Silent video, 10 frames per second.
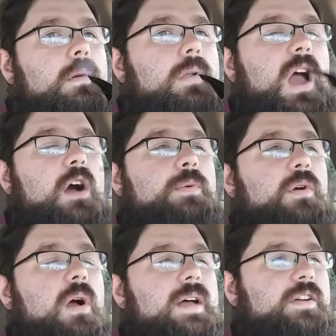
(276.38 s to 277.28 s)
Hope you're
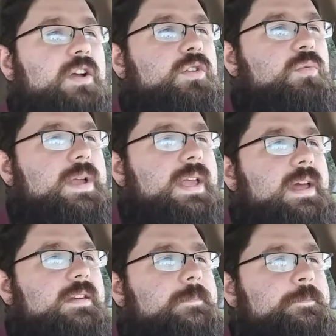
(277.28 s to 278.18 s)
all having a good
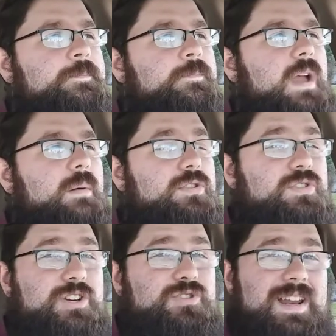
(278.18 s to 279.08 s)
weekend. I'm also
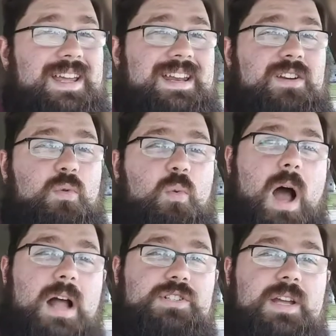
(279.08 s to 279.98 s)
going to try to get into
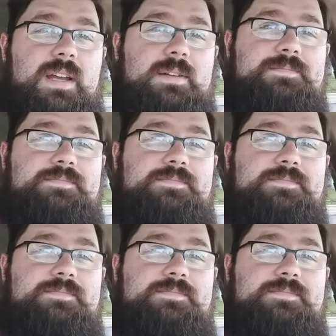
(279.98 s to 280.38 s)
watching